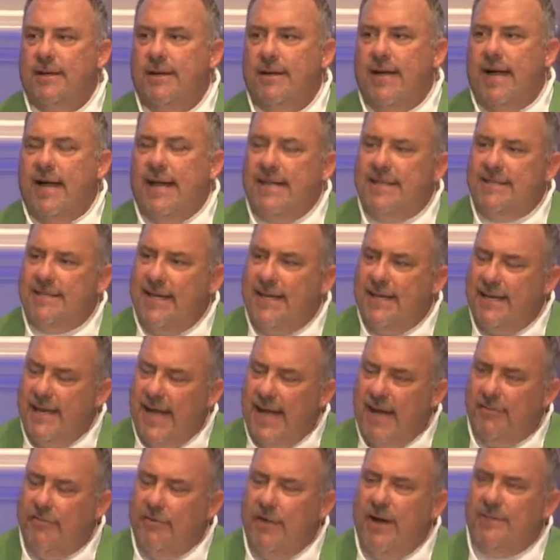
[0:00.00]
And he said, and
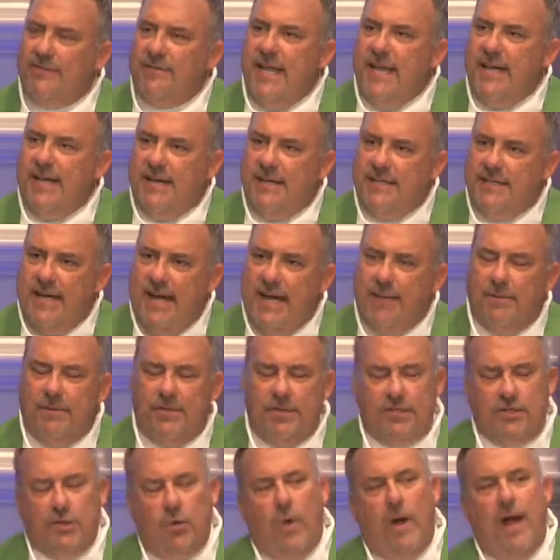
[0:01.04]
after I've taken a time to
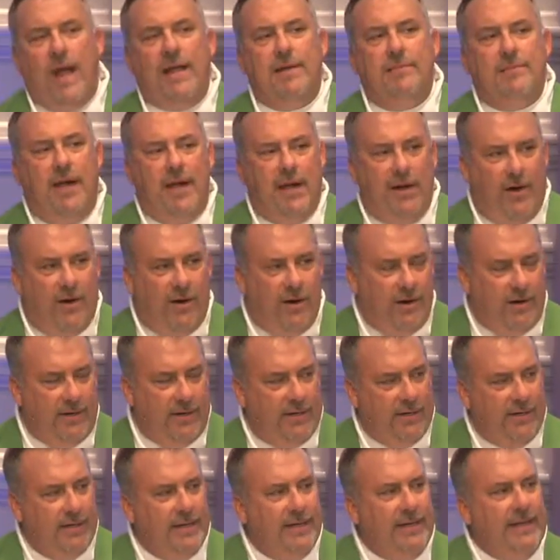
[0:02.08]
just quiet my heart,
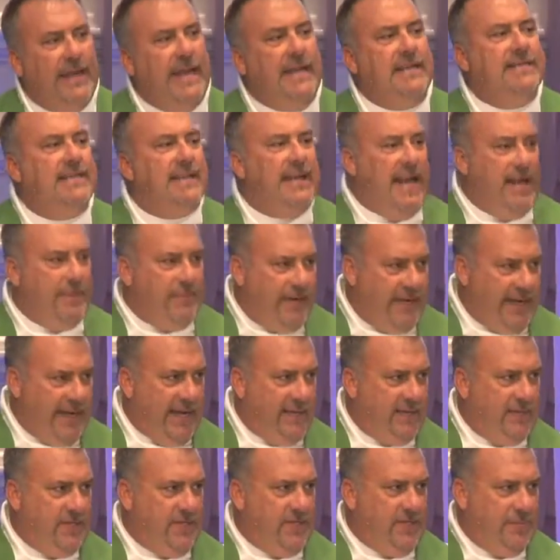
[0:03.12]
he said, I
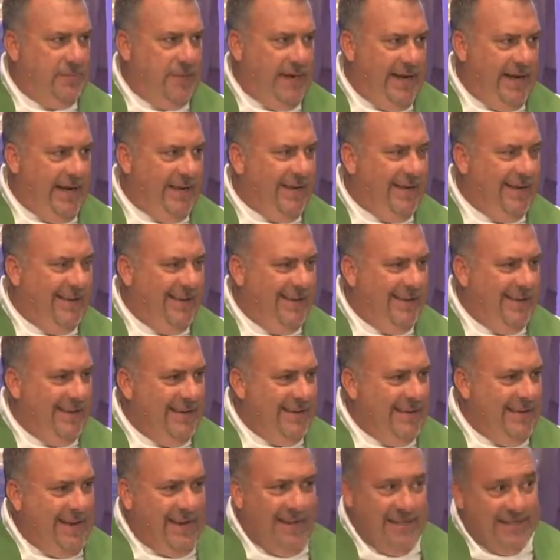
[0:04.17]
begin to speak.
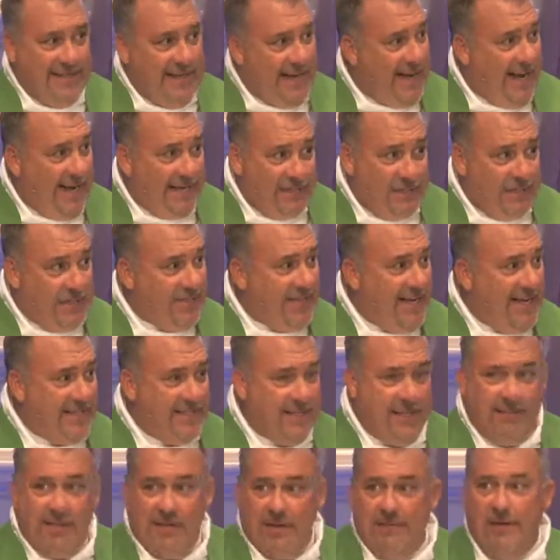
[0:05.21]
And he said, I just say
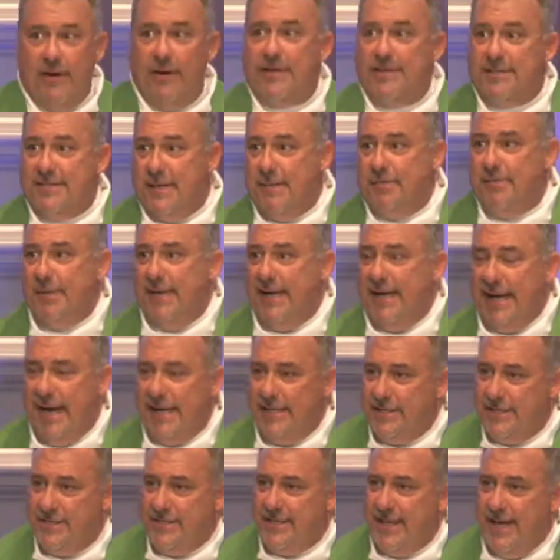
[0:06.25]
something very simply, and I
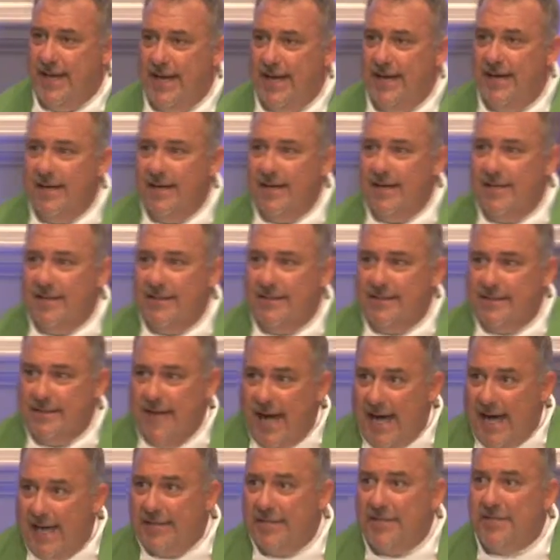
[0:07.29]
just say,
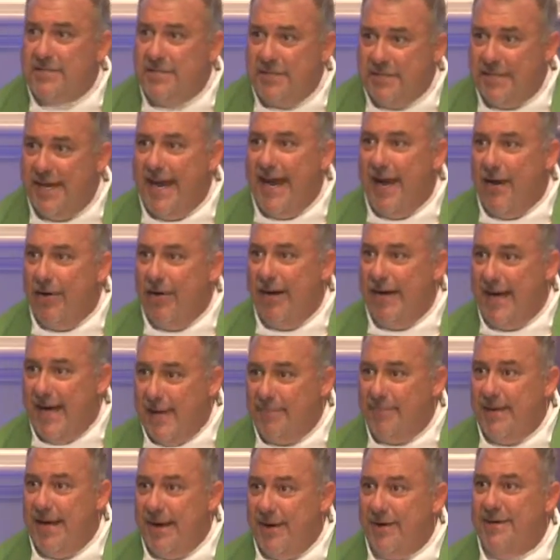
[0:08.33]
God, this is Harry.
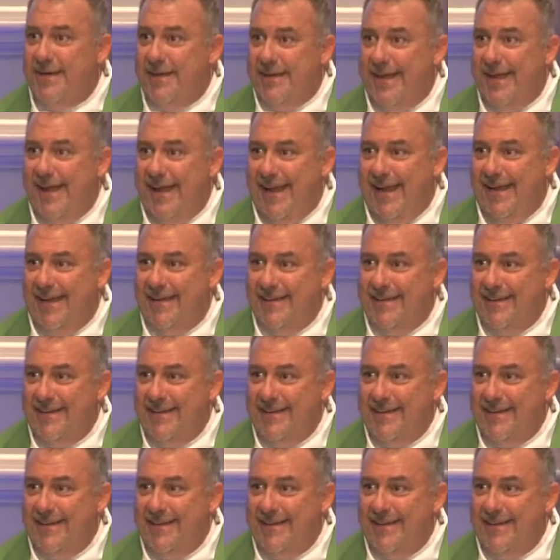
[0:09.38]
I'm here today.